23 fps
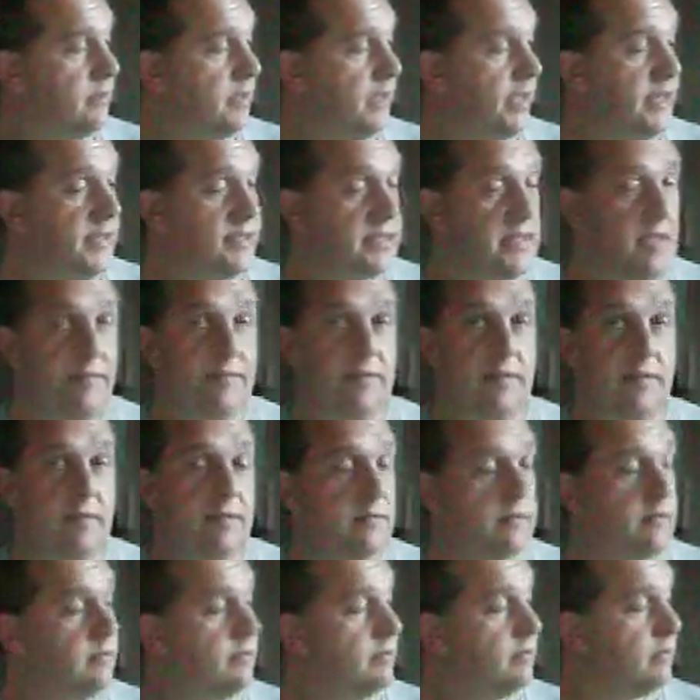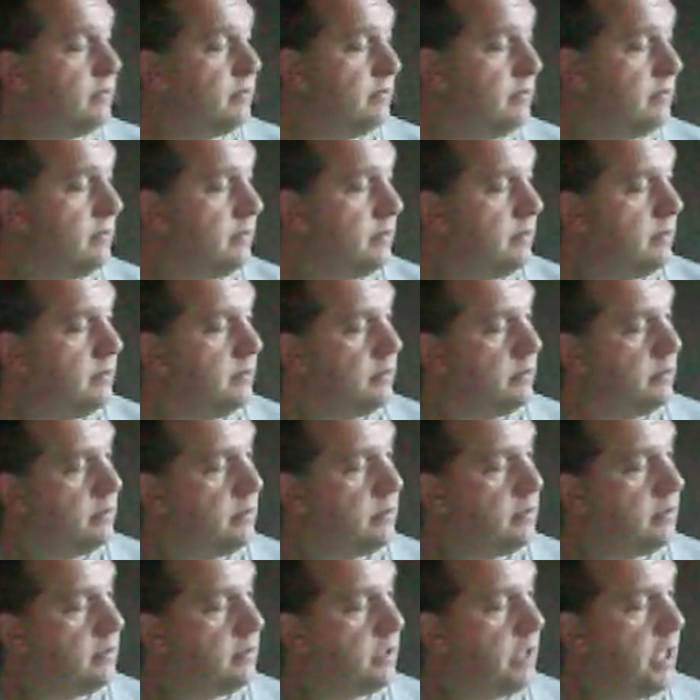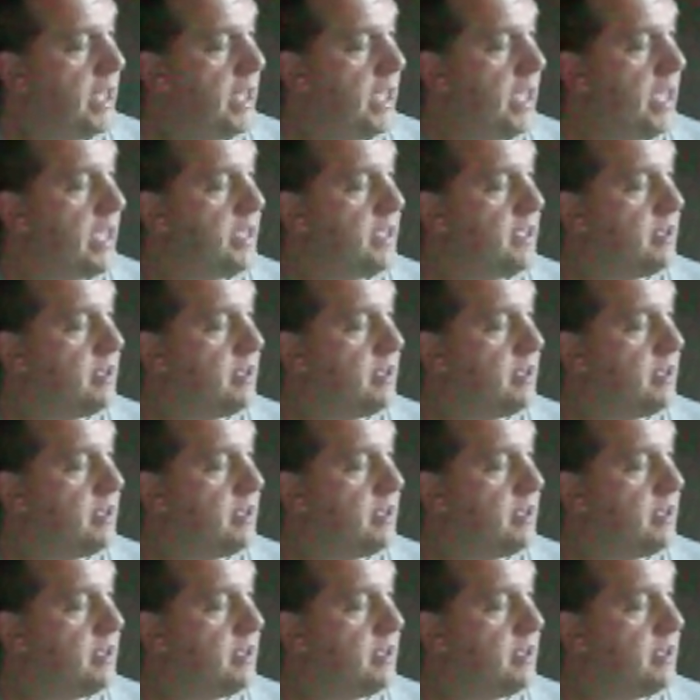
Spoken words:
E7, A,